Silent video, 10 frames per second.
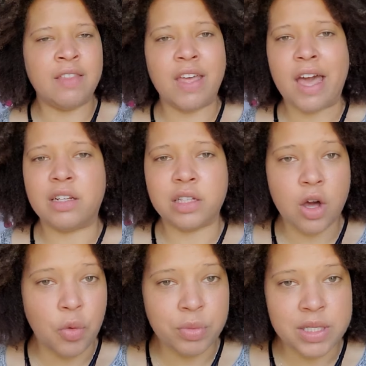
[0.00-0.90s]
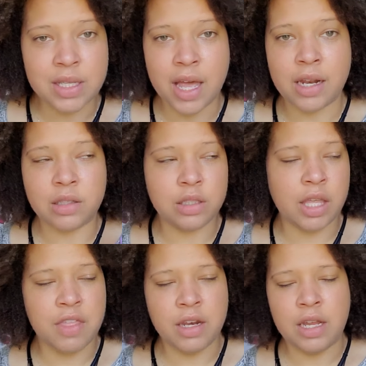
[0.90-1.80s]
They kind of look homeless. They kind of look
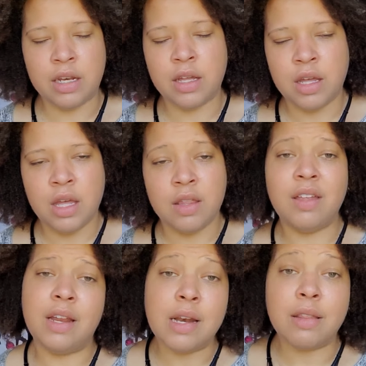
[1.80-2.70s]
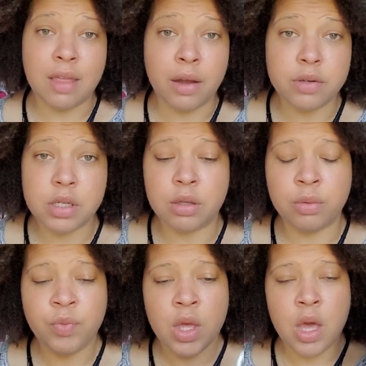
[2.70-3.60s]
like they need a thing or two.
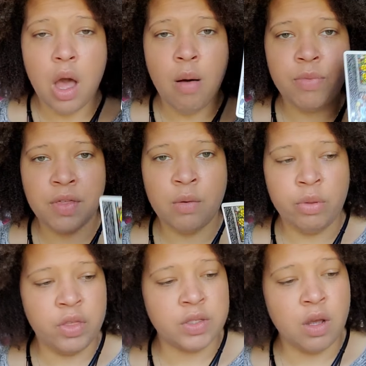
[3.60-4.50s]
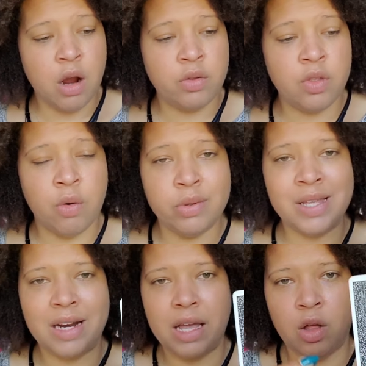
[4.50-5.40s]
The thing with this card though is
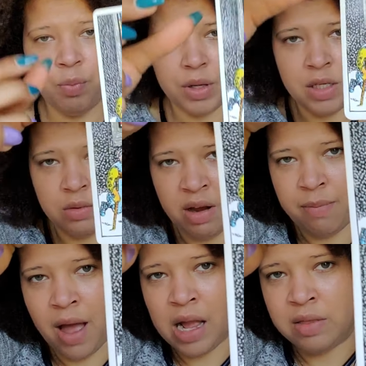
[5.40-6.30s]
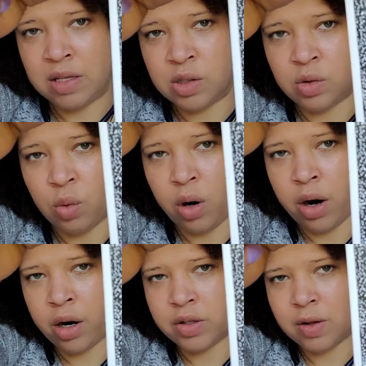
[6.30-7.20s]
that help is right behind this
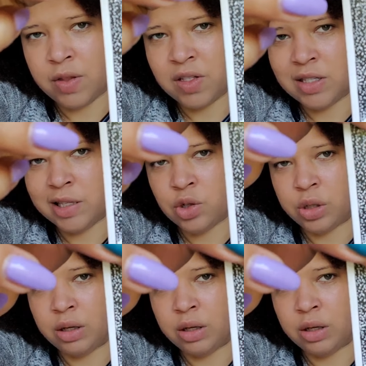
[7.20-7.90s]
door. So this is the Tree